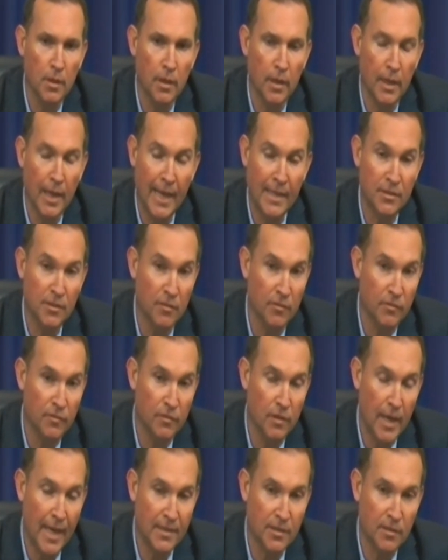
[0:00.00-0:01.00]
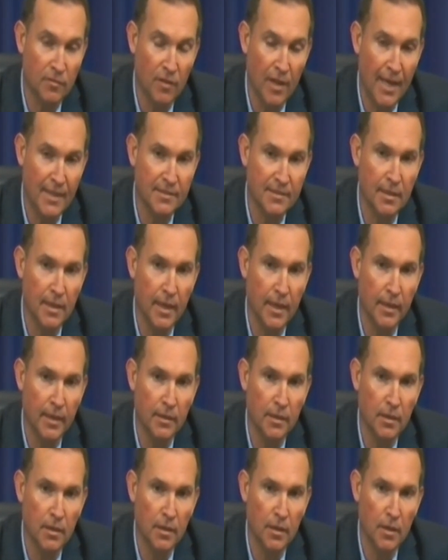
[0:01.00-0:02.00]
As of last night,
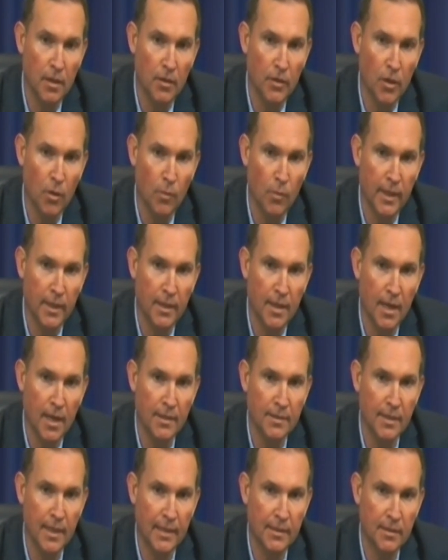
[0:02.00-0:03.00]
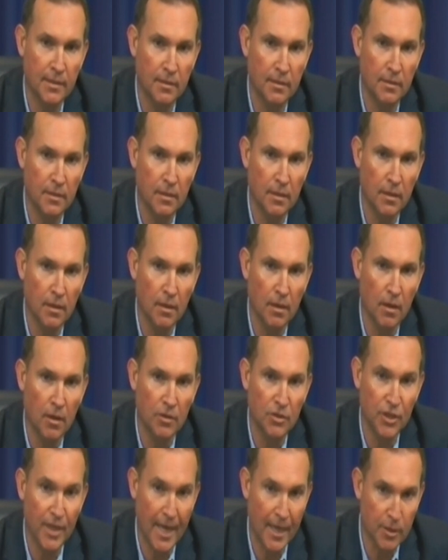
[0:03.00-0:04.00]
no one had contacted our
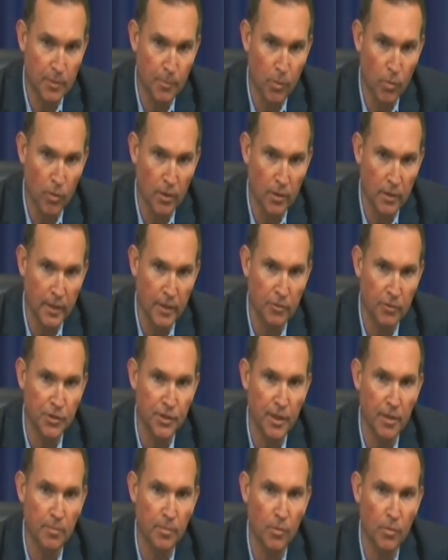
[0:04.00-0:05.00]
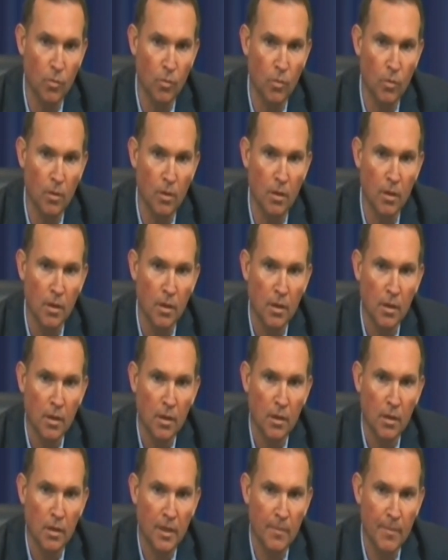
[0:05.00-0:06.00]
Jacksport leadership or
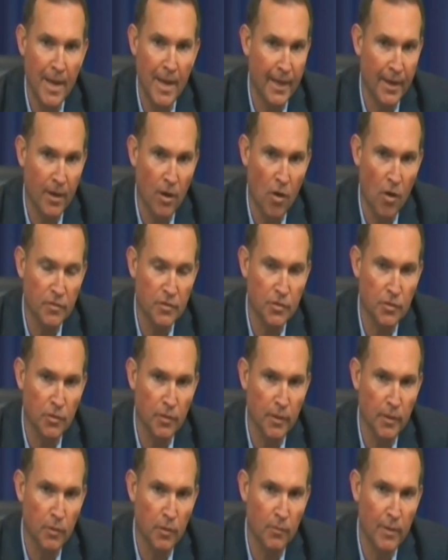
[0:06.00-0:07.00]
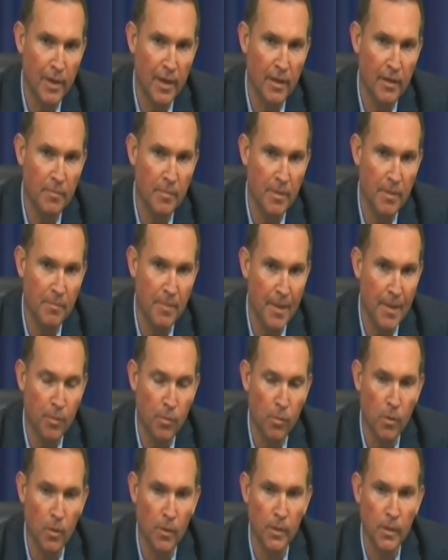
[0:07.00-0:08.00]
commanding officer, anyone around them at
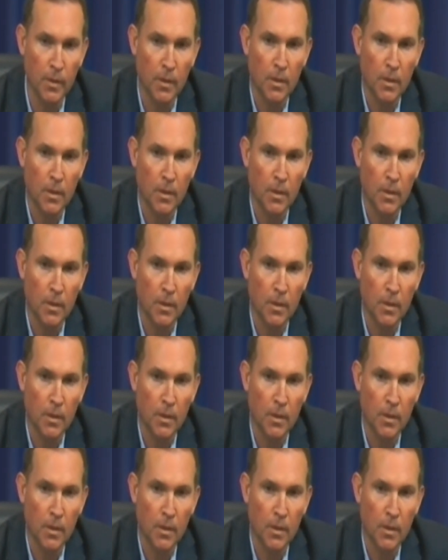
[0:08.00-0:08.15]
Mayport.